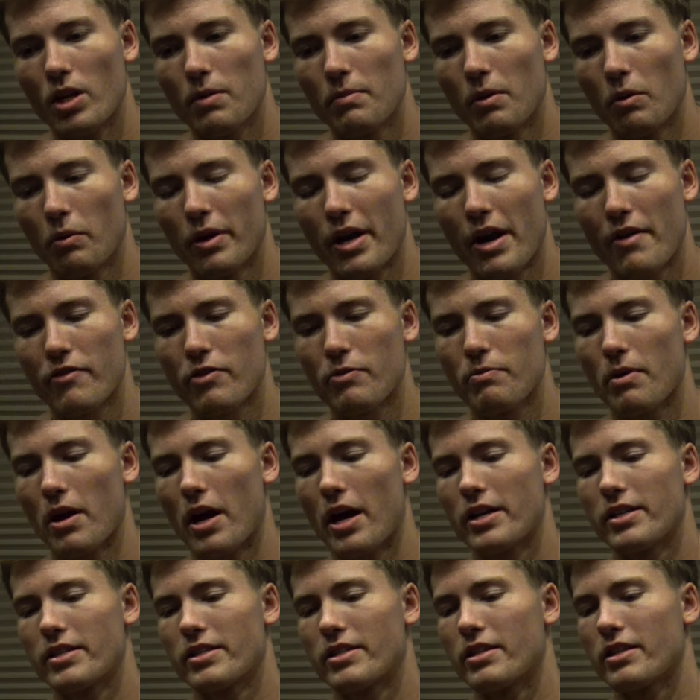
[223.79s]
But whenever
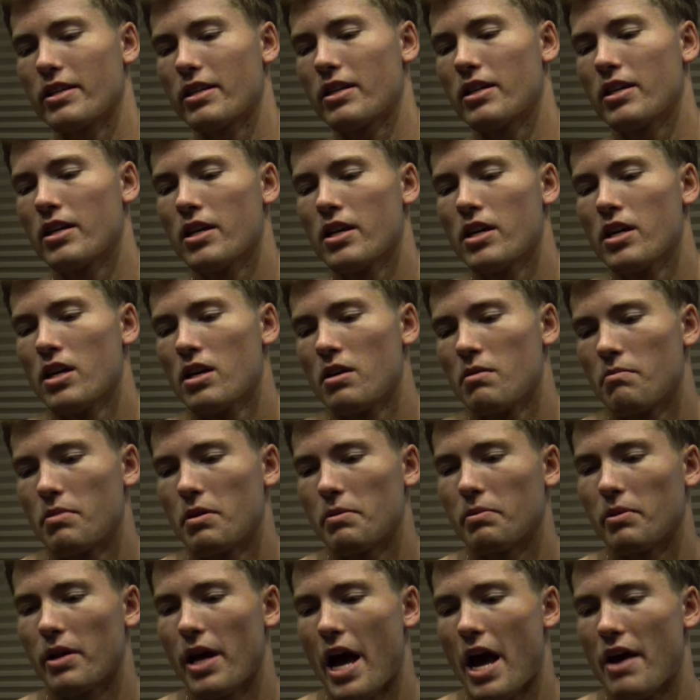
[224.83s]
I see
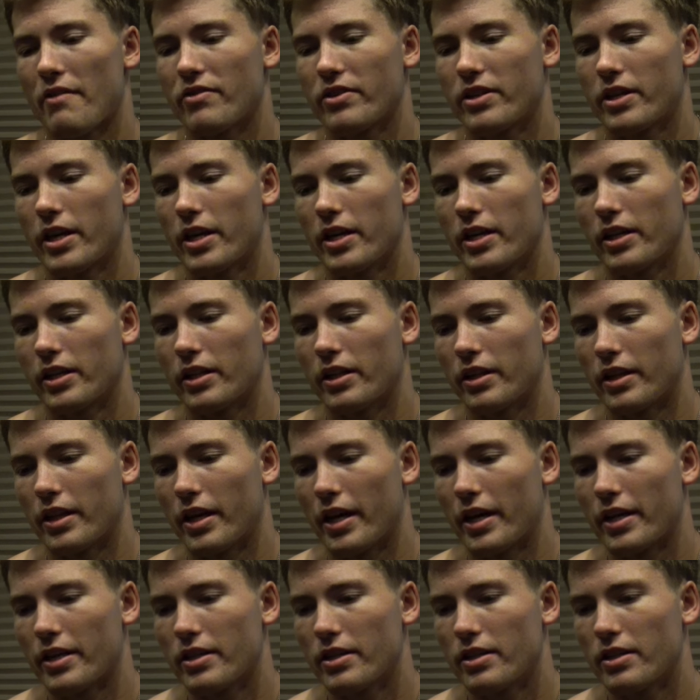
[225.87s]
people advocating
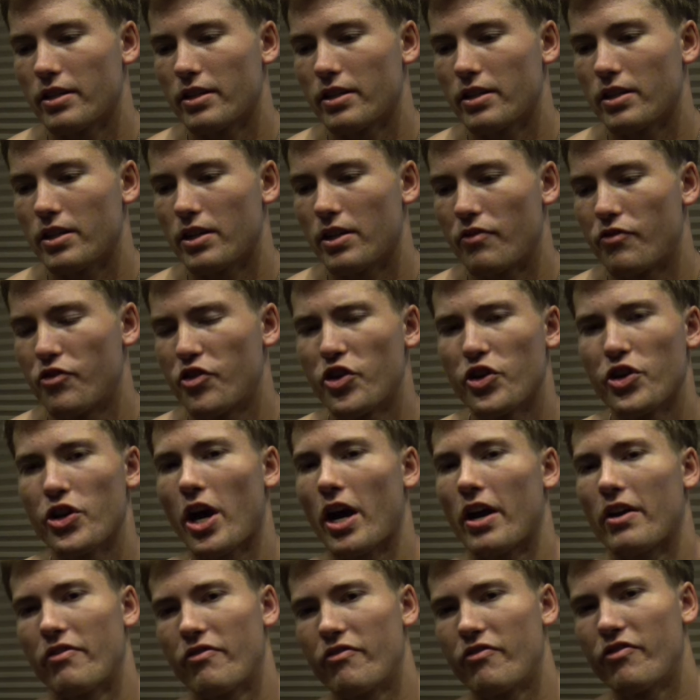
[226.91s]
that if you're
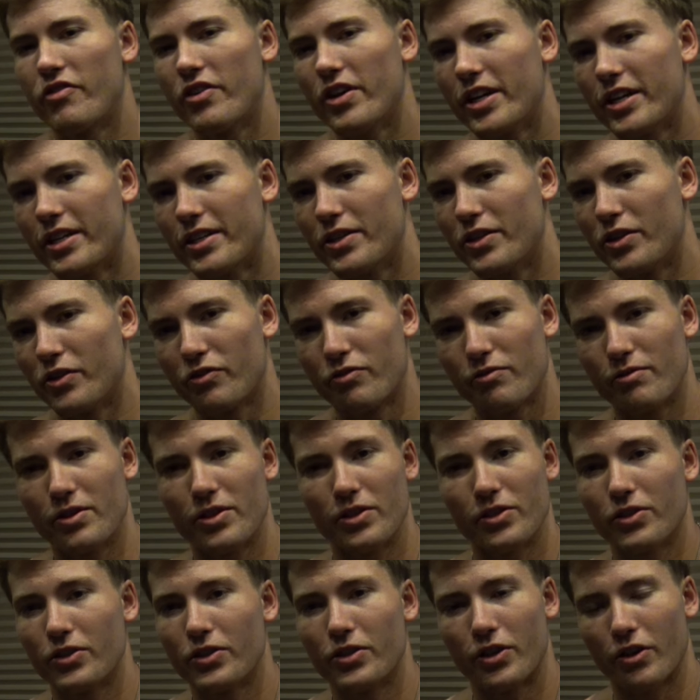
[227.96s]
not fit,
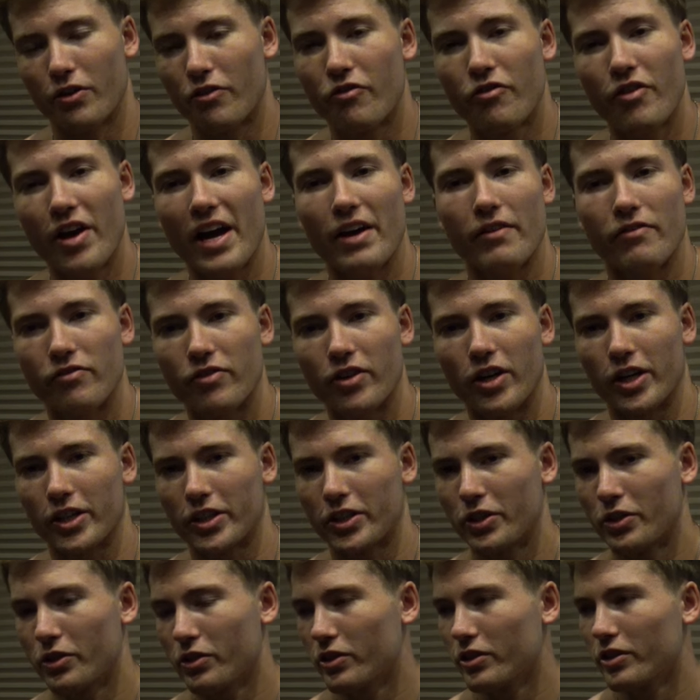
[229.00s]
you're a fat fuck,
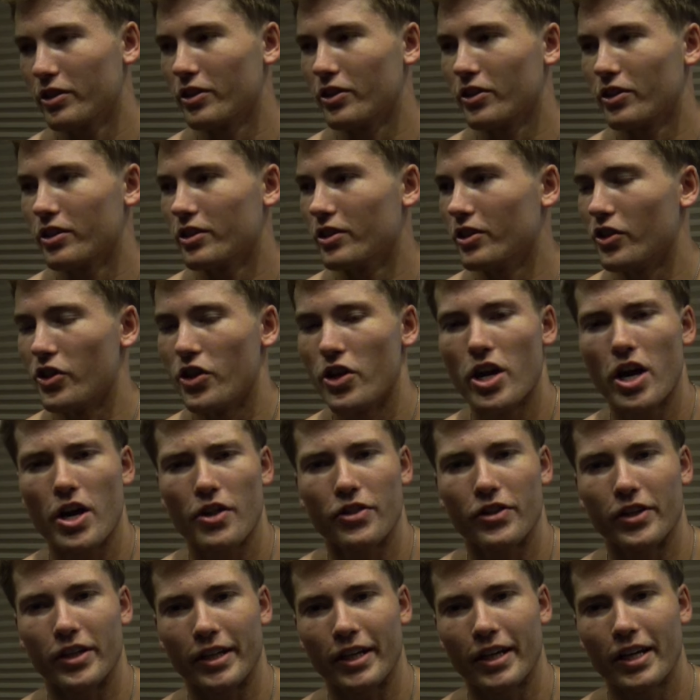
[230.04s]
you're
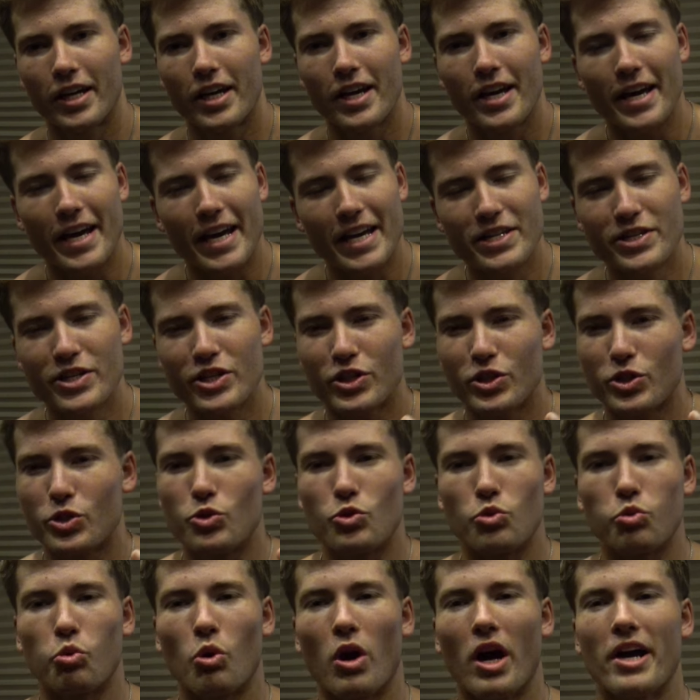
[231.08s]
nothing, it just
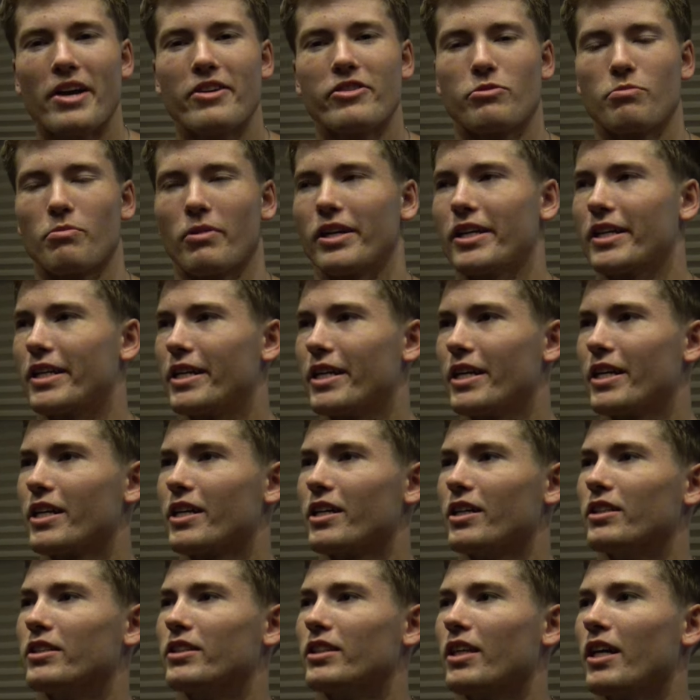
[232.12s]
drives my
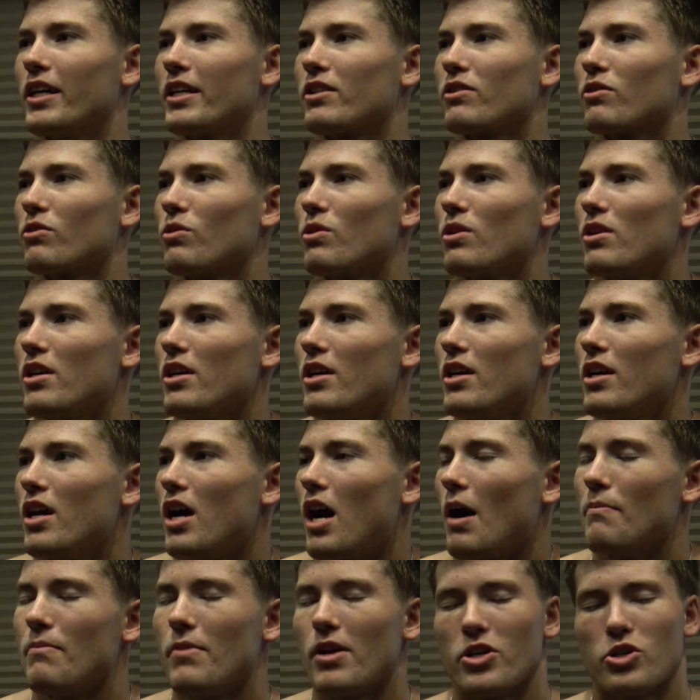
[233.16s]
gears. And
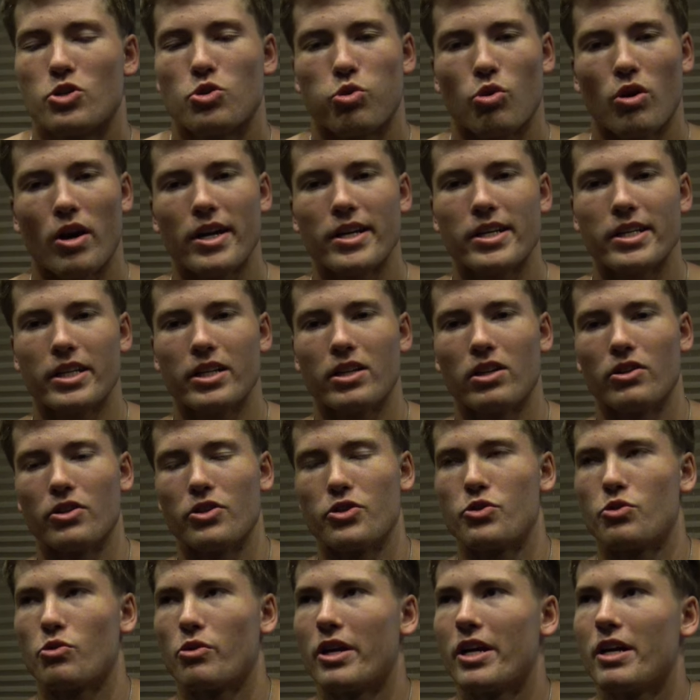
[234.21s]
I'm not trying to get on
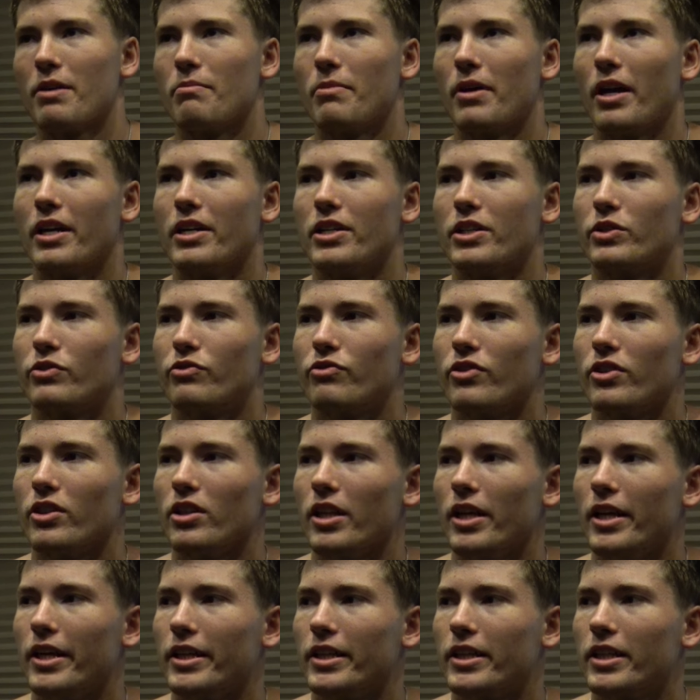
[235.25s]
this rant, but I just feel
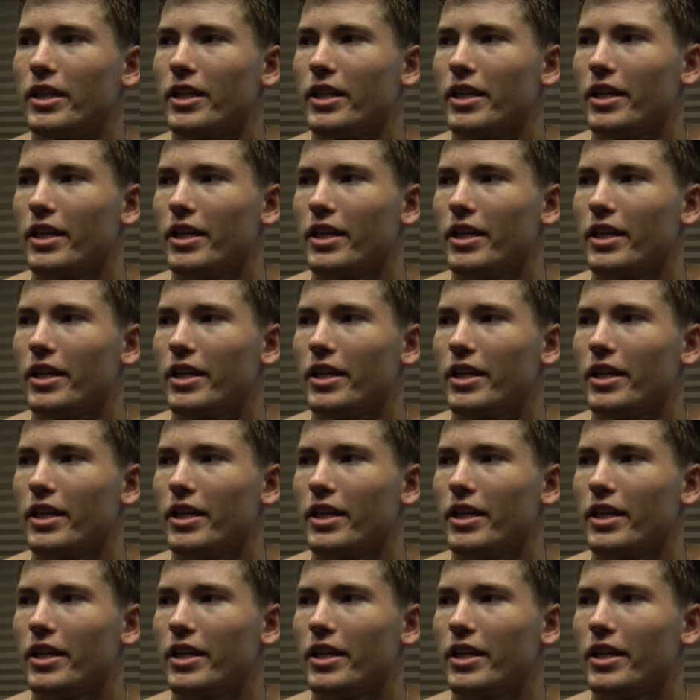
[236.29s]
like